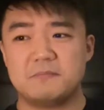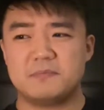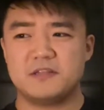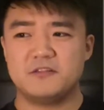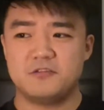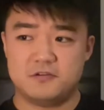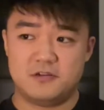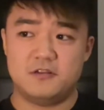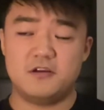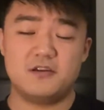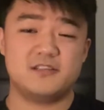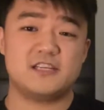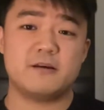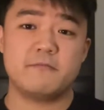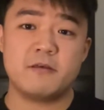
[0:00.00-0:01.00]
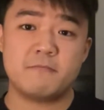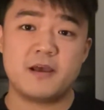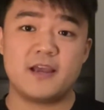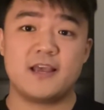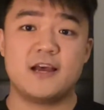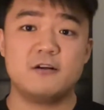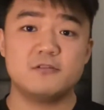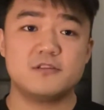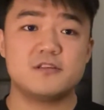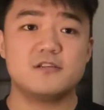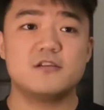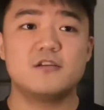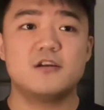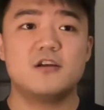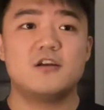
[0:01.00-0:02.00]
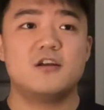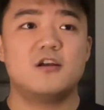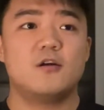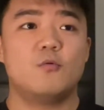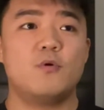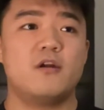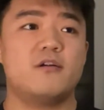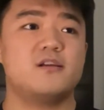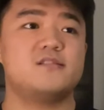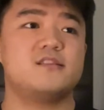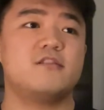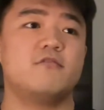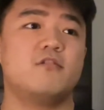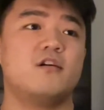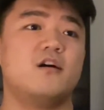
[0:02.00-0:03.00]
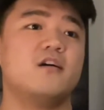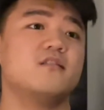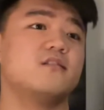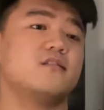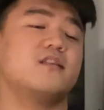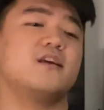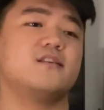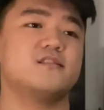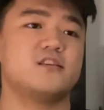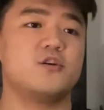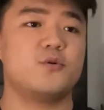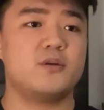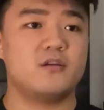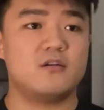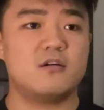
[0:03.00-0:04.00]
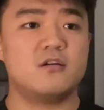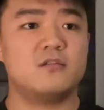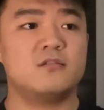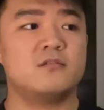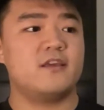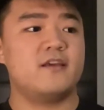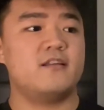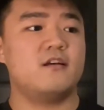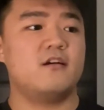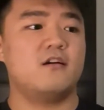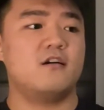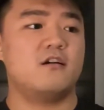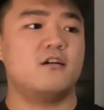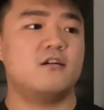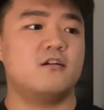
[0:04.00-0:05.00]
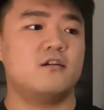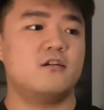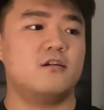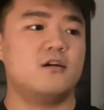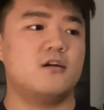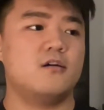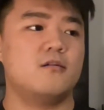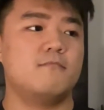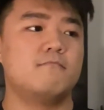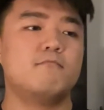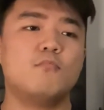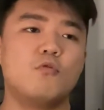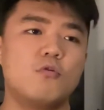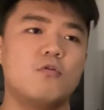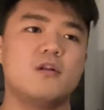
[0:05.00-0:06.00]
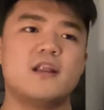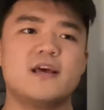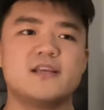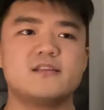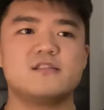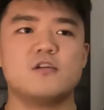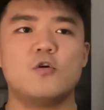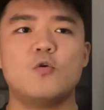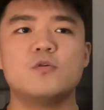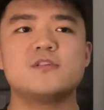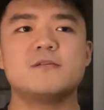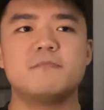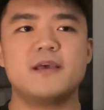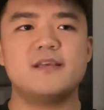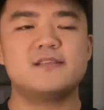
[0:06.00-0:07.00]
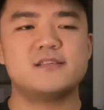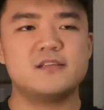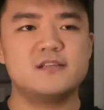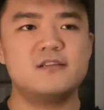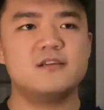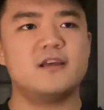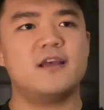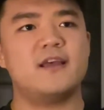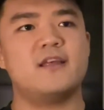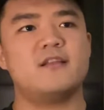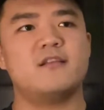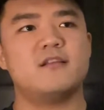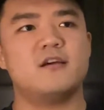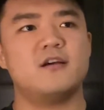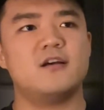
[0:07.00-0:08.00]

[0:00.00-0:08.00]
But not a lot is coming back out. Whereas there are other things going on that are more or less automated and